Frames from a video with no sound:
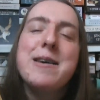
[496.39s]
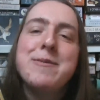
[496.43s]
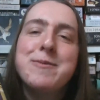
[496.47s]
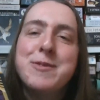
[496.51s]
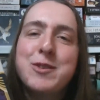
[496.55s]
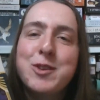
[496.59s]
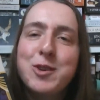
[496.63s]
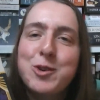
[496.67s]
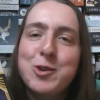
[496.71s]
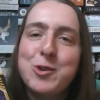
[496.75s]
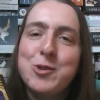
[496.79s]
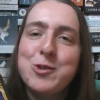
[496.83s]

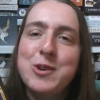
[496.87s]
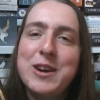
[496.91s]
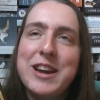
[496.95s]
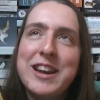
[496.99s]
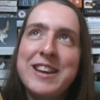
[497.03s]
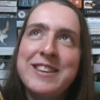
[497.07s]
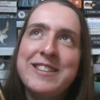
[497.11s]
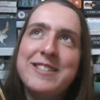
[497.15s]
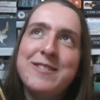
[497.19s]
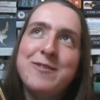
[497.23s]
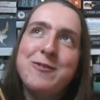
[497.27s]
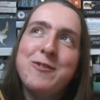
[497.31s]
So
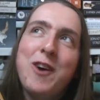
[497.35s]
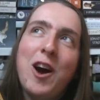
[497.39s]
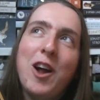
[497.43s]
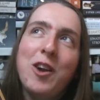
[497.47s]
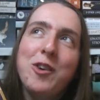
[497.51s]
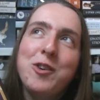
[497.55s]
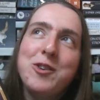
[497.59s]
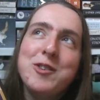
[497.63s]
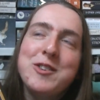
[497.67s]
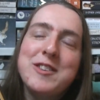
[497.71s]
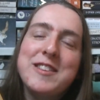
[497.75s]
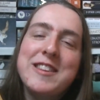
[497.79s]
it
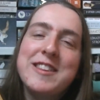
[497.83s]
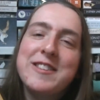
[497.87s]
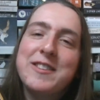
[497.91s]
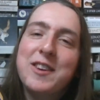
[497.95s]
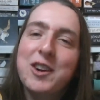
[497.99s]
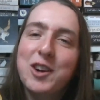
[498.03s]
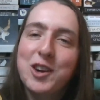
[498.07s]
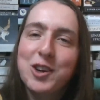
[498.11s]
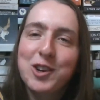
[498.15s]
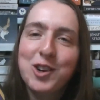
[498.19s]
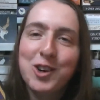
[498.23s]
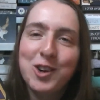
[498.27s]
follows this
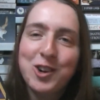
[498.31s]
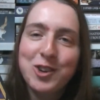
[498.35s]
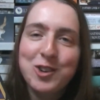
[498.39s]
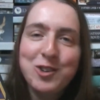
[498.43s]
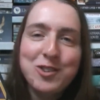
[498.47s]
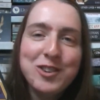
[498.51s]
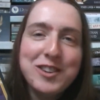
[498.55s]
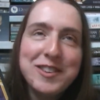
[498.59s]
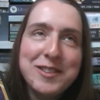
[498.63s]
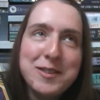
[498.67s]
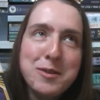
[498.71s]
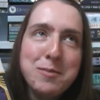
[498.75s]
girl called
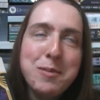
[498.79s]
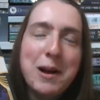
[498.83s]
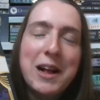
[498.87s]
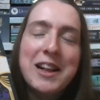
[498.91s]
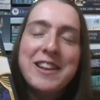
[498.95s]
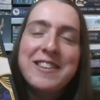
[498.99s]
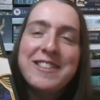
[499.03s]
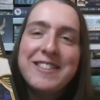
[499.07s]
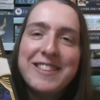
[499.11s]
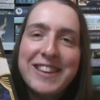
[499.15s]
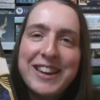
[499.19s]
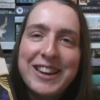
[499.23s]

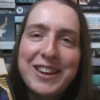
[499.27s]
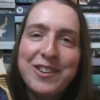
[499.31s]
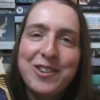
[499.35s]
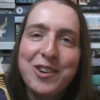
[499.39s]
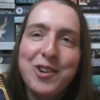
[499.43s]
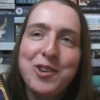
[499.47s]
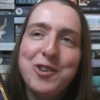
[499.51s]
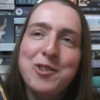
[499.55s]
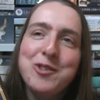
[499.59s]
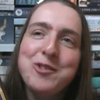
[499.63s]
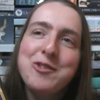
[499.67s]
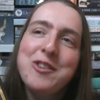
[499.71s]
Christabel
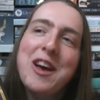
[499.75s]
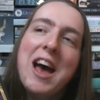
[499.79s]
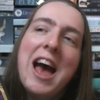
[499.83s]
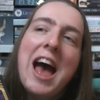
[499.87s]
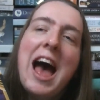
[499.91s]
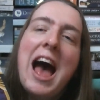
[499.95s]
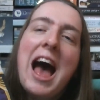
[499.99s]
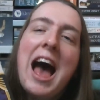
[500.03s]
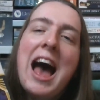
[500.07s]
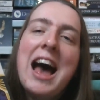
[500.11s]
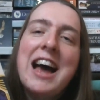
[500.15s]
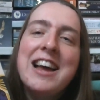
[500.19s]
Seagrove
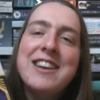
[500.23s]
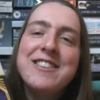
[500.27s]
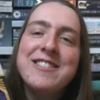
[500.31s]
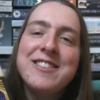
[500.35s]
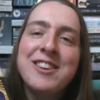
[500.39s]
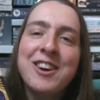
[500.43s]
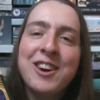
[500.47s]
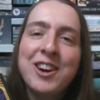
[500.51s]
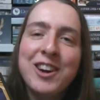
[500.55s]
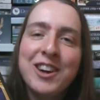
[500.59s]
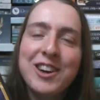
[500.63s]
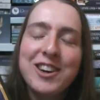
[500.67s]
and
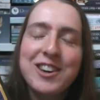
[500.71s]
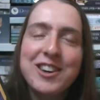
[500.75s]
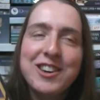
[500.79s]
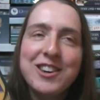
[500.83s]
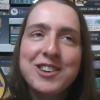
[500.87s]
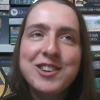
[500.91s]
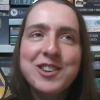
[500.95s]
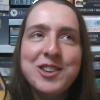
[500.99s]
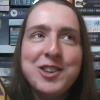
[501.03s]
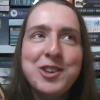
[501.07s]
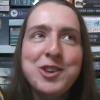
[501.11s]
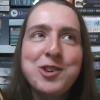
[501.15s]
her
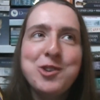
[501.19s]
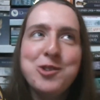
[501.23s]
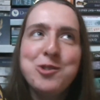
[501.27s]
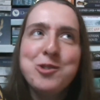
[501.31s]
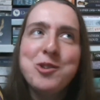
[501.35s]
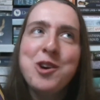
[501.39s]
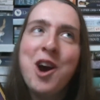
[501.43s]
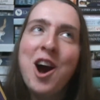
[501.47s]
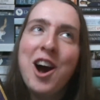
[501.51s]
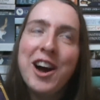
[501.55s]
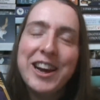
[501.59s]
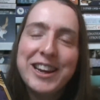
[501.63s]
2
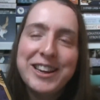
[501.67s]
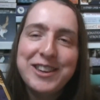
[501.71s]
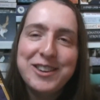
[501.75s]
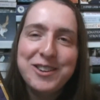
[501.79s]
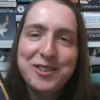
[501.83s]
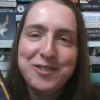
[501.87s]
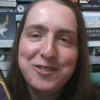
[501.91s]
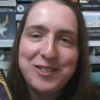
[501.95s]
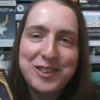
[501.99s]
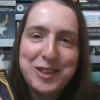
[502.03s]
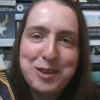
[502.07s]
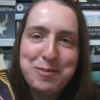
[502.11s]
kind
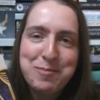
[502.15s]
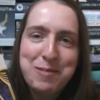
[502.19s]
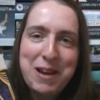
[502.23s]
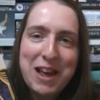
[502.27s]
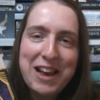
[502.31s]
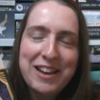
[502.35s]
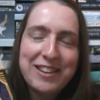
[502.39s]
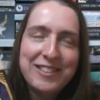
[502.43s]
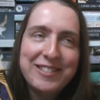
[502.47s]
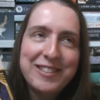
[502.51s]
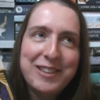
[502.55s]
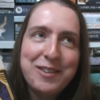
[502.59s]
of
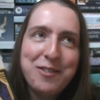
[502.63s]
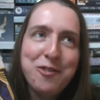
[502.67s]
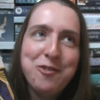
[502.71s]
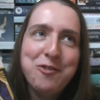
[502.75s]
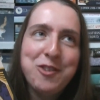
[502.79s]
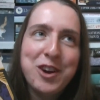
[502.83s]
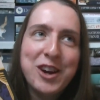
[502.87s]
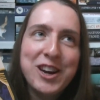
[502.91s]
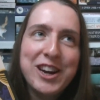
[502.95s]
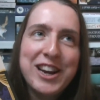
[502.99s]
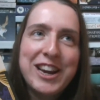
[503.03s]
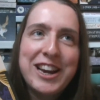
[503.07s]
siblings. They have a
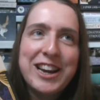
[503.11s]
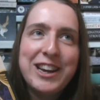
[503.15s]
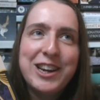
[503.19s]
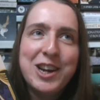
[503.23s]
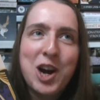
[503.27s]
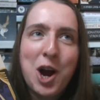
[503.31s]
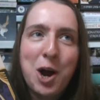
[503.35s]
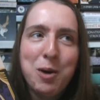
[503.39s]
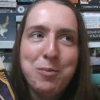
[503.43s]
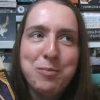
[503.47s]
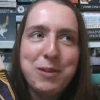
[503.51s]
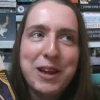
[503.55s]
very
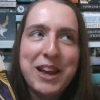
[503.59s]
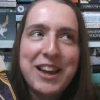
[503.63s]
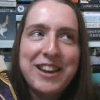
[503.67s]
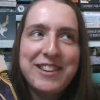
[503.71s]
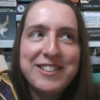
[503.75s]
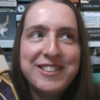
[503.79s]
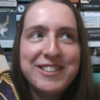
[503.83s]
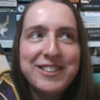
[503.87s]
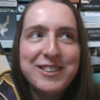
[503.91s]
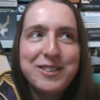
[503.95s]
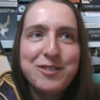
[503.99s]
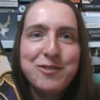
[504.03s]

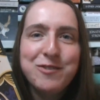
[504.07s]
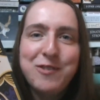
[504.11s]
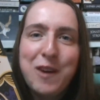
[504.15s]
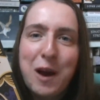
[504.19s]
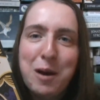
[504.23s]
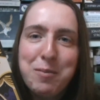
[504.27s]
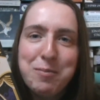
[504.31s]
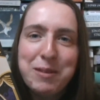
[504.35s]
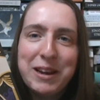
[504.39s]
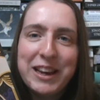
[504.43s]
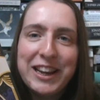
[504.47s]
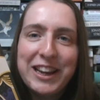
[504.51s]
complicated
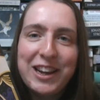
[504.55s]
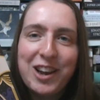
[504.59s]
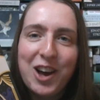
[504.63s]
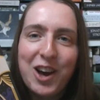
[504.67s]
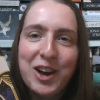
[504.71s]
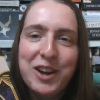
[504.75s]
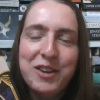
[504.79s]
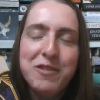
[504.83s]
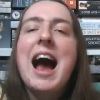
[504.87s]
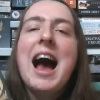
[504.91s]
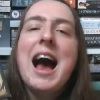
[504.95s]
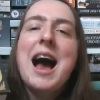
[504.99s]
family
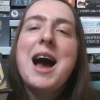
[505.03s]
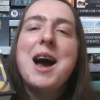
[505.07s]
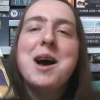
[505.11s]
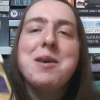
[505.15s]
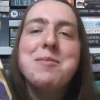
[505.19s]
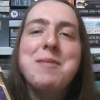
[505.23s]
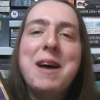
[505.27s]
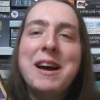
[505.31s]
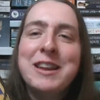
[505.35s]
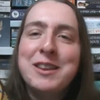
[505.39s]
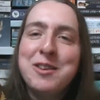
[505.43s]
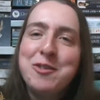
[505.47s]
life.
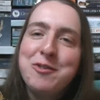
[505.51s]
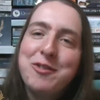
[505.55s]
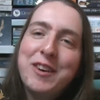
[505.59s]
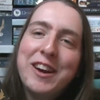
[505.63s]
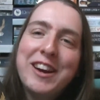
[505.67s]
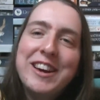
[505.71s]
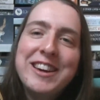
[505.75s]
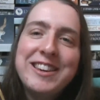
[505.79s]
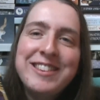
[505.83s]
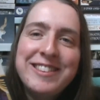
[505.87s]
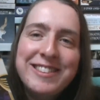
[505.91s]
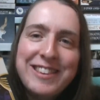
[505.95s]
At the
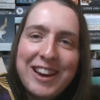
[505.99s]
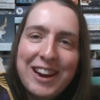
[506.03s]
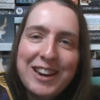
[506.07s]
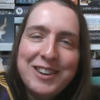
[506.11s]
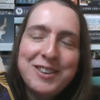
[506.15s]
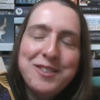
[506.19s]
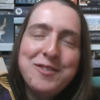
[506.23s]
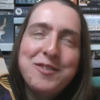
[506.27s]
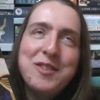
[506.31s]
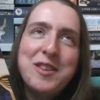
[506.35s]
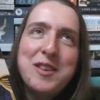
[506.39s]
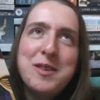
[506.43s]
very
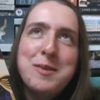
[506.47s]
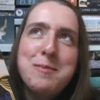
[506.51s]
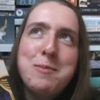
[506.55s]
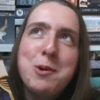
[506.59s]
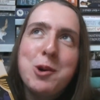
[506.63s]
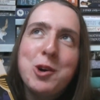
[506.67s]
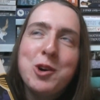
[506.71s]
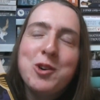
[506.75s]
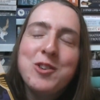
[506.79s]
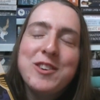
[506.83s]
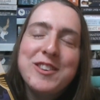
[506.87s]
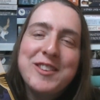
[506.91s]
start of this
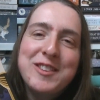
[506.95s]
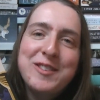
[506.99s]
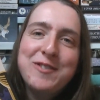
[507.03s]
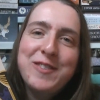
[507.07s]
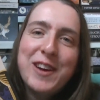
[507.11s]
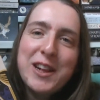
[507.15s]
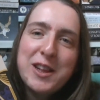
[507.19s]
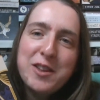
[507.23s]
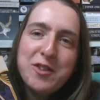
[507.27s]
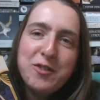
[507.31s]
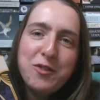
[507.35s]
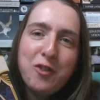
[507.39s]
book,
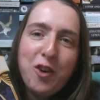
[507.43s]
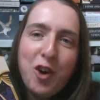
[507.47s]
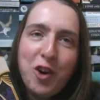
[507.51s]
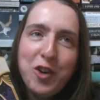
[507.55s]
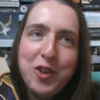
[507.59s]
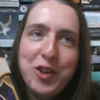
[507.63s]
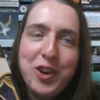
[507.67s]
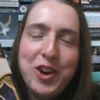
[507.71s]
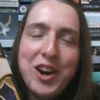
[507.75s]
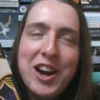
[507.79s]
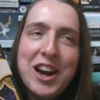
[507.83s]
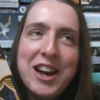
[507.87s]
Christabel's
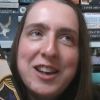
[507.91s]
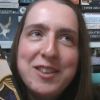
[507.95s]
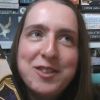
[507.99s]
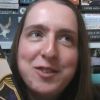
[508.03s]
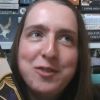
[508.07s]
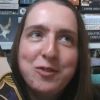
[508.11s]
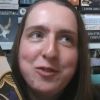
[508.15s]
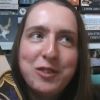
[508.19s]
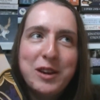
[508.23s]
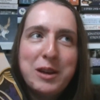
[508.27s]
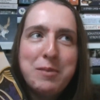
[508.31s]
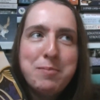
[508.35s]
father has
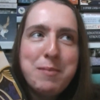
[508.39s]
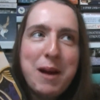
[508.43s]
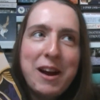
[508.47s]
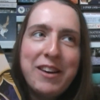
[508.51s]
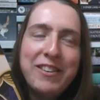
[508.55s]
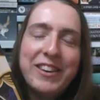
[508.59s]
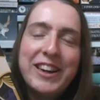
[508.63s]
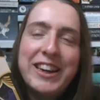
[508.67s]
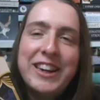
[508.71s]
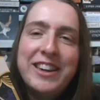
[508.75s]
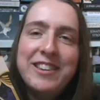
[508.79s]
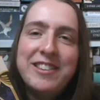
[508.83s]

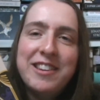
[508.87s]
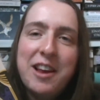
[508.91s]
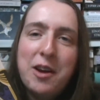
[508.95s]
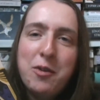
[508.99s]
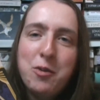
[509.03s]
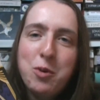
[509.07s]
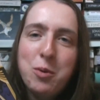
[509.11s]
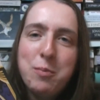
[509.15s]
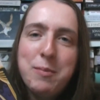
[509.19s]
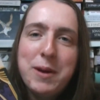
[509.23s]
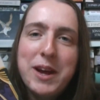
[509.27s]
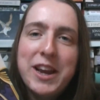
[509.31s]
remarried a
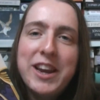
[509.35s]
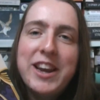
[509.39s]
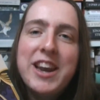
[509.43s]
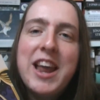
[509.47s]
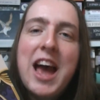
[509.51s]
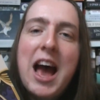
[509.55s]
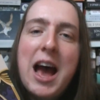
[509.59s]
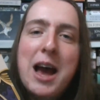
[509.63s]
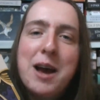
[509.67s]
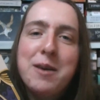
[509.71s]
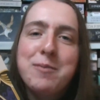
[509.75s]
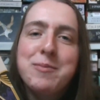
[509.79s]
woman,
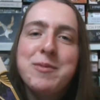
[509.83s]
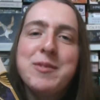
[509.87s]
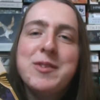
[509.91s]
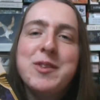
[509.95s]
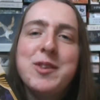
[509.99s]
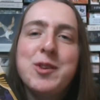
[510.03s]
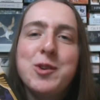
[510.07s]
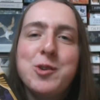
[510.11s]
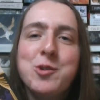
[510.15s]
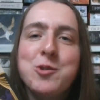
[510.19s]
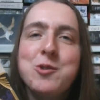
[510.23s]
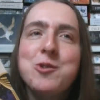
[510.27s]

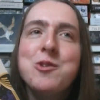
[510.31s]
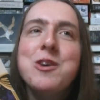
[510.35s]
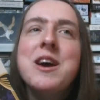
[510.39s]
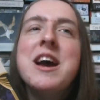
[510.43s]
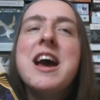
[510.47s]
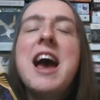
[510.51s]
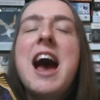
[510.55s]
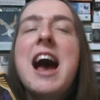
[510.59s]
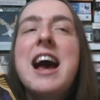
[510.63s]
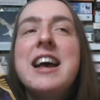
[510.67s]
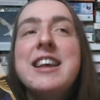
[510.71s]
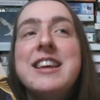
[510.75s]
so
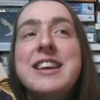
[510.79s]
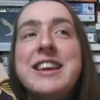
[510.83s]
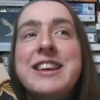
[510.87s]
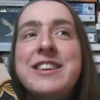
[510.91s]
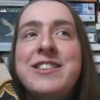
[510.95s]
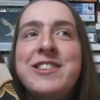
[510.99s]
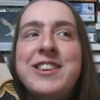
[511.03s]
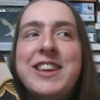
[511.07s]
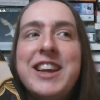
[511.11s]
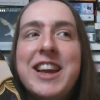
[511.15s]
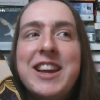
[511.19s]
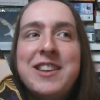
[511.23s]

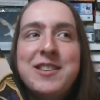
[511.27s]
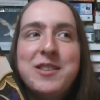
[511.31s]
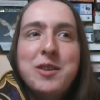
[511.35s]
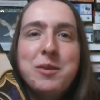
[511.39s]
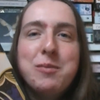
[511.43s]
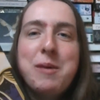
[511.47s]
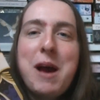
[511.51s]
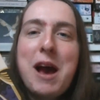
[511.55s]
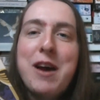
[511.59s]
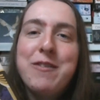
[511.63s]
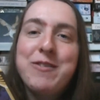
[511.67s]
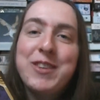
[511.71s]
she ends up
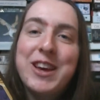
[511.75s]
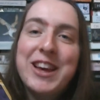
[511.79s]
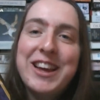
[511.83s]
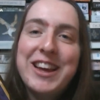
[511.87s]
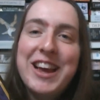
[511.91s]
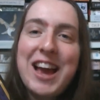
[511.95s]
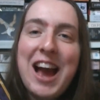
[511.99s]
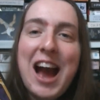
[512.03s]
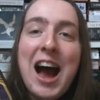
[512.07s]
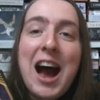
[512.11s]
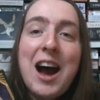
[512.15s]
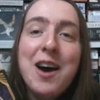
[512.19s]
having
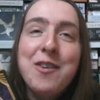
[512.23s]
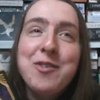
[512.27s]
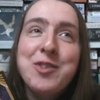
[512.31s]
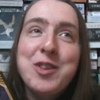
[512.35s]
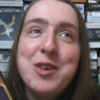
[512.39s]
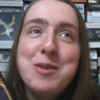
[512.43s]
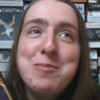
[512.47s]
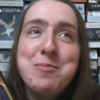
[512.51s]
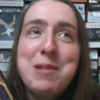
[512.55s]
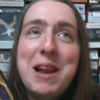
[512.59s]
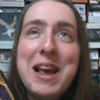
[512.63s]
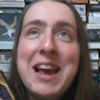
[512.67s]
half
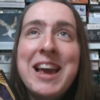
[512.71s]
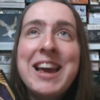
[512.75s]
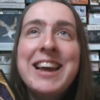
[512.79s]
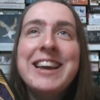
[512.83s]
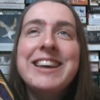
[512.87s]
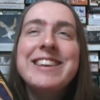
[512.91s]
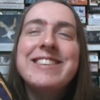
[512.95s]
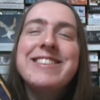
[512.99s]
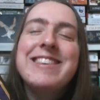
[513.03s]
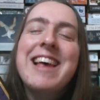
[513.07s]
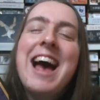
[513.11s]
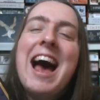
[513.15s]

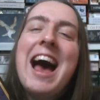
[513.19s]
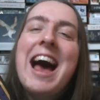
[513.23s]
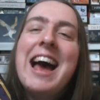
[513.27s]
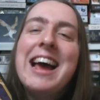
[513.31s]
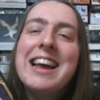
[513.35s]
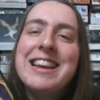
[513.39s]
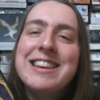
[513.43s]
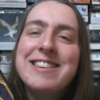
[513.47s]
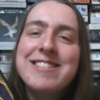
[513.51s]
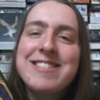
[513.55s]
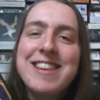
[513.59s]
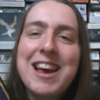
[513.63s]
siblings,
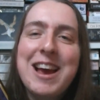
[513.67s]
and